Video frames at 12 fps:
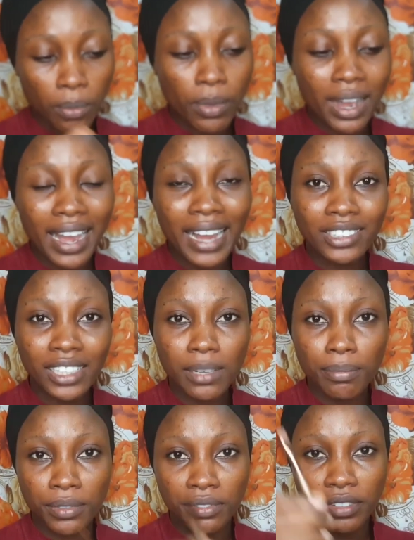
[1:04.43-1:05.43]
but I actually
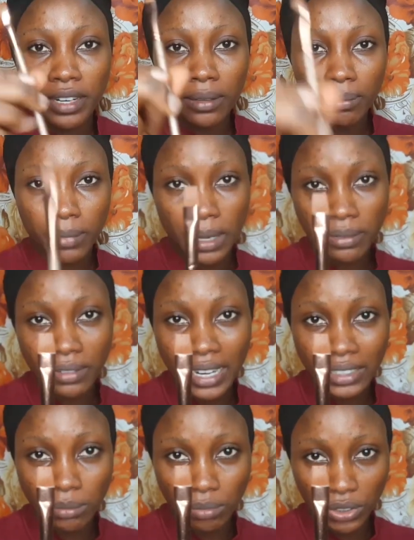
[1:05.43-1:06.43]
prefer my
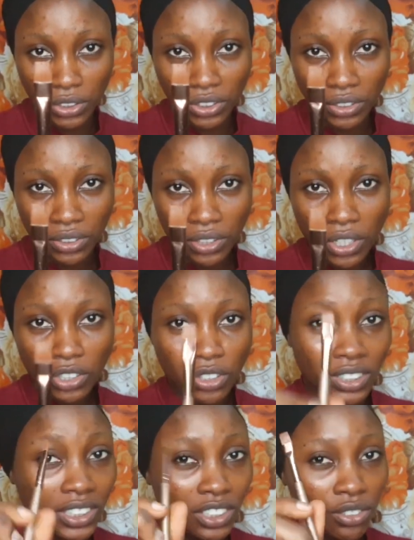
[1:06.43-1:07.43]
flat brush.
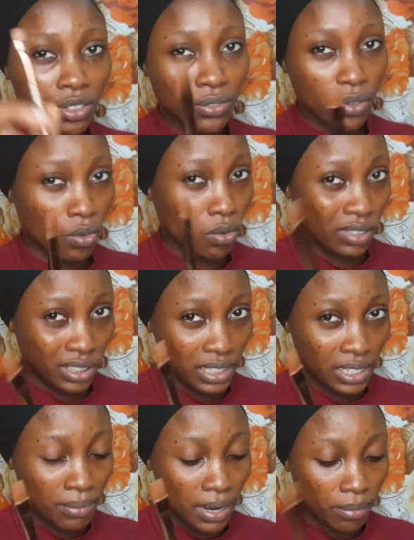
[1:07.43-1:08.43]
So this is used for
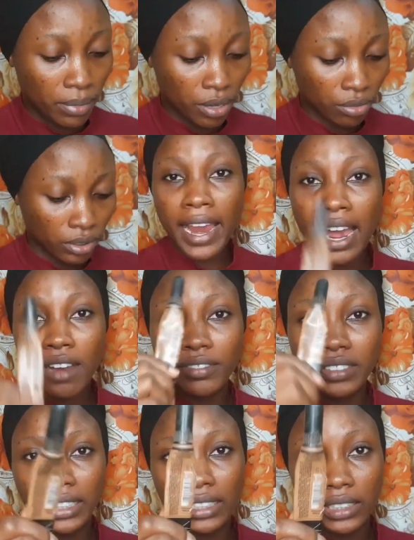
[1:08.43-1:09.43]
concealing my brows. I
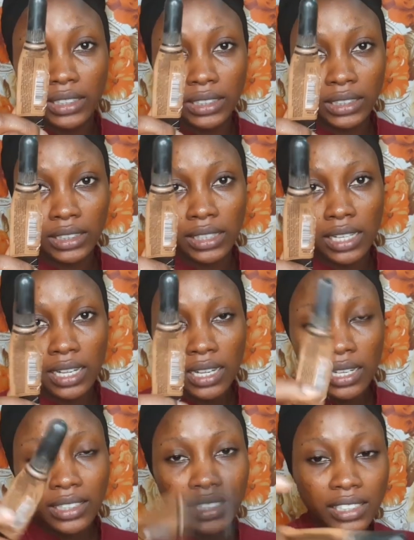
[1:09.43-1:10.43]
have this.
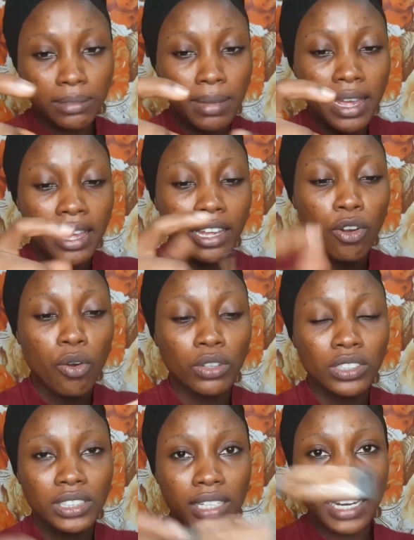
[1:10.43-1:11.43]
This is my
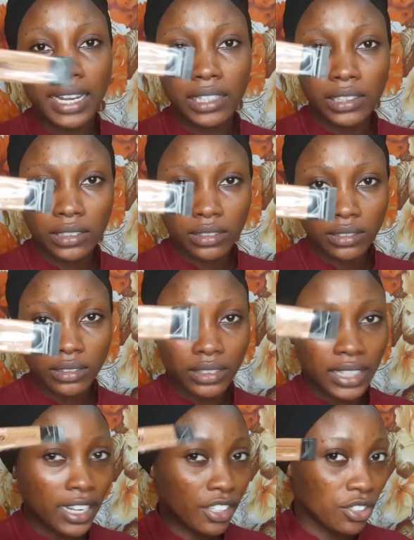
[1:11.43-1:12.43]
concealer
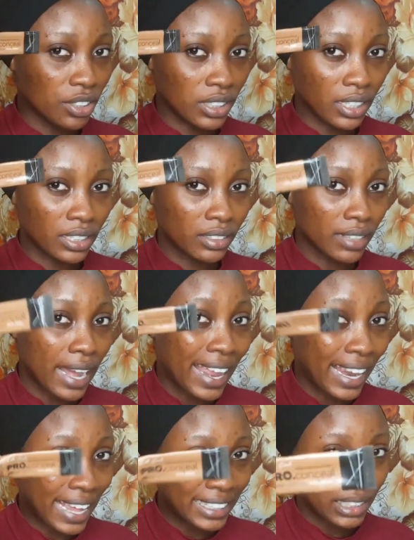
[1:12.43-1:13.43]
that I use in
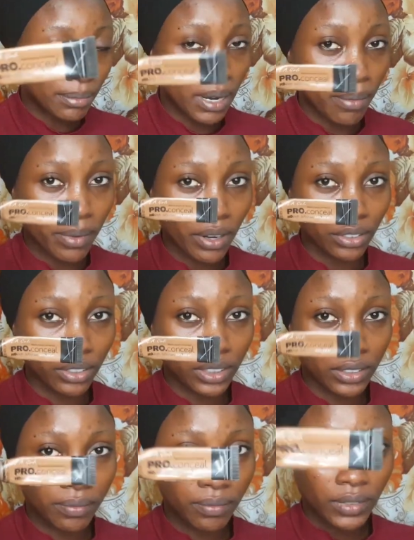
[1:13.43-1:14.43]
highlighting my
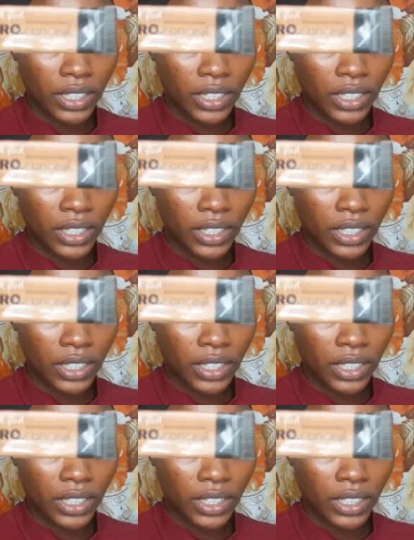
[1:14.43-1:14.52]
brows.